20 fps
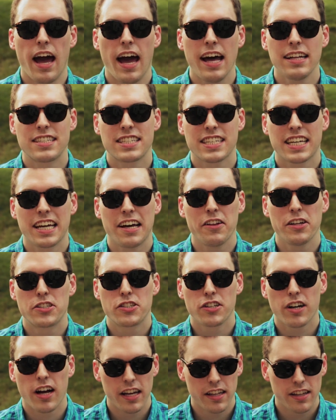At
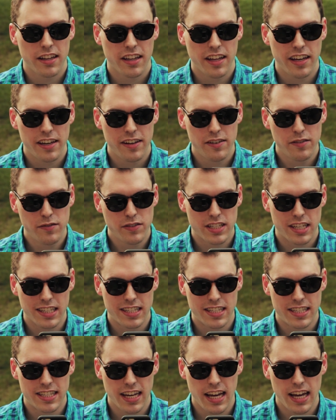Skeletron Lives
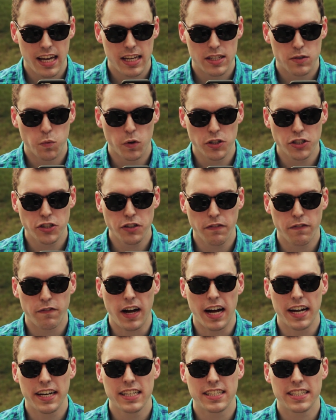says, what's your
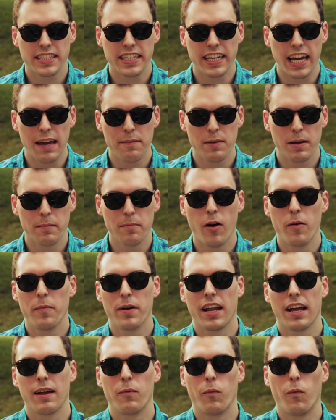fondest gaming
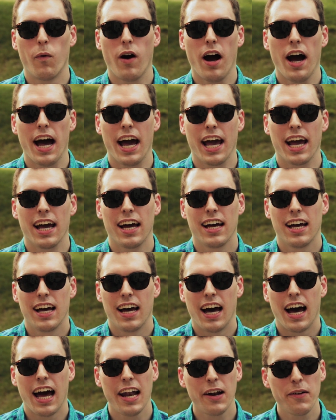moment and why?
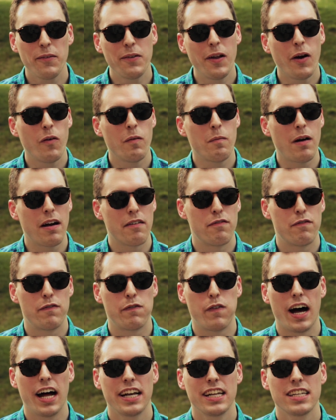I don't know what my
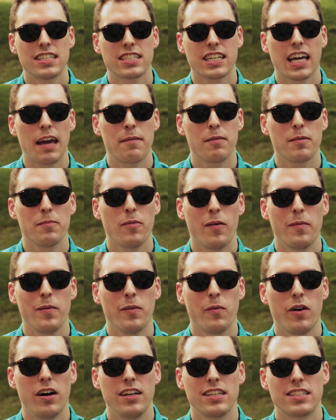fondest gaming
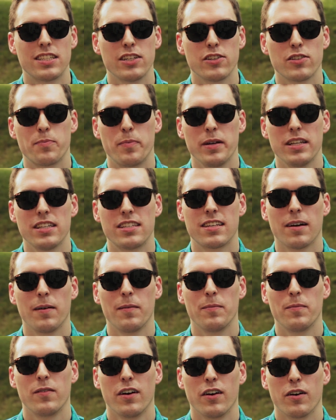moment was. There's been
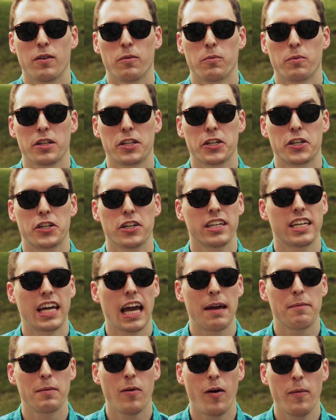some really good
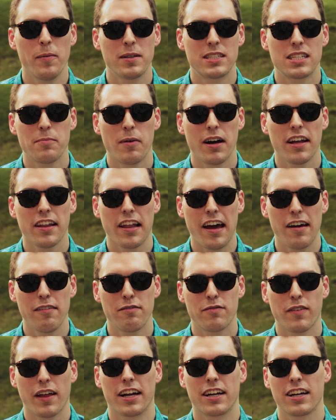gaming moments in my
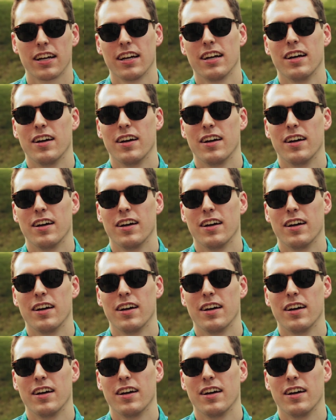life, like